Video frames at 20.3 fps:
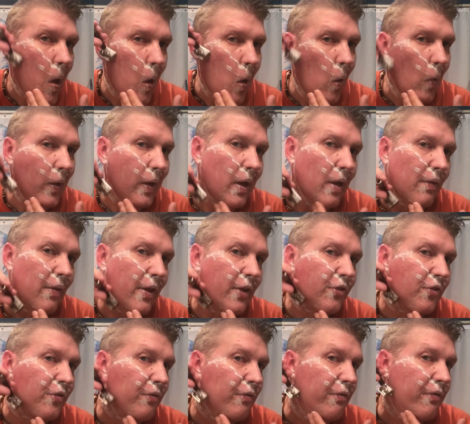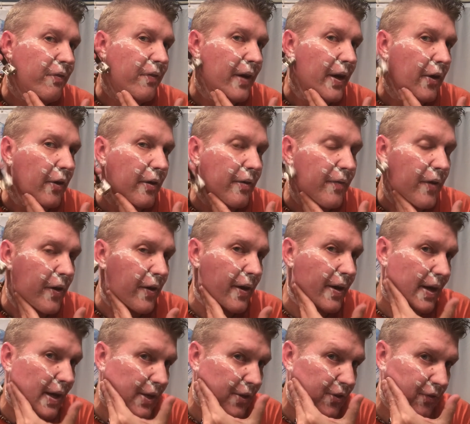Oh yeah, that's very, very
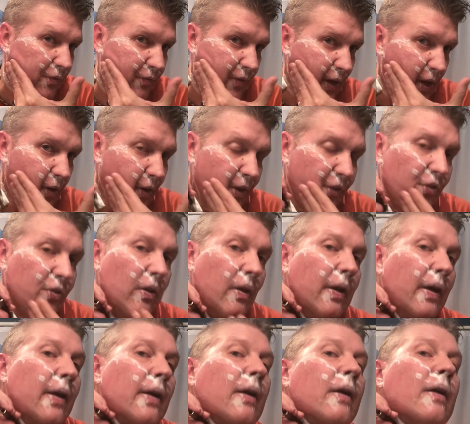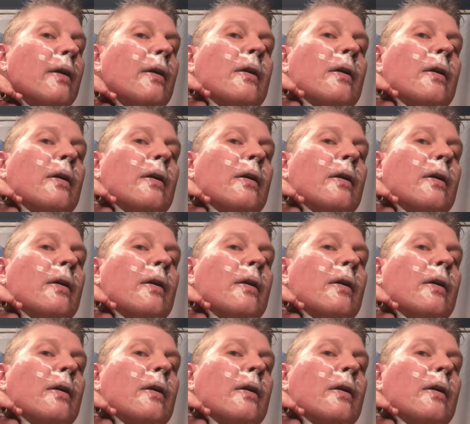nice. Very slick.